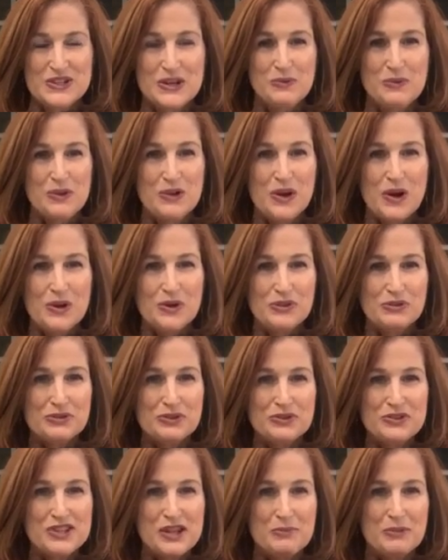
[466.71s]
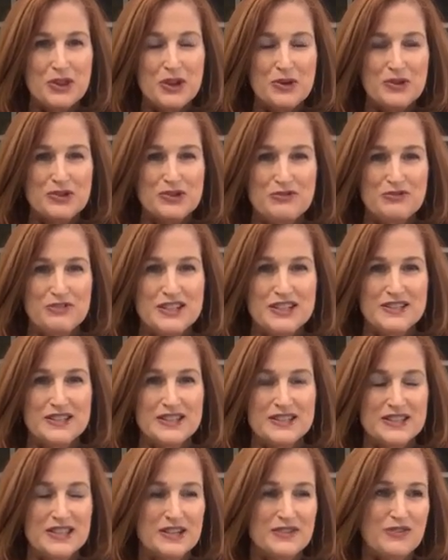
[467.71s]
So we'll go through some of those
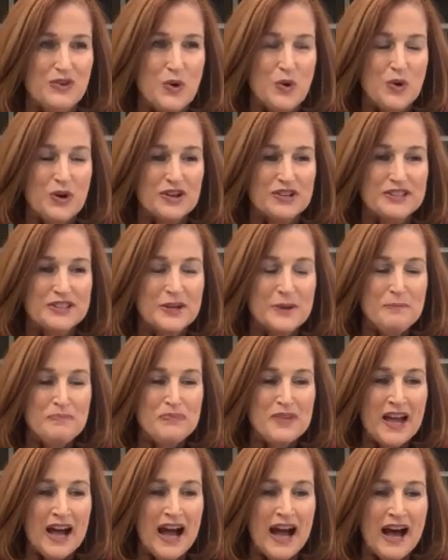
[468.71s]
reasons. And of course,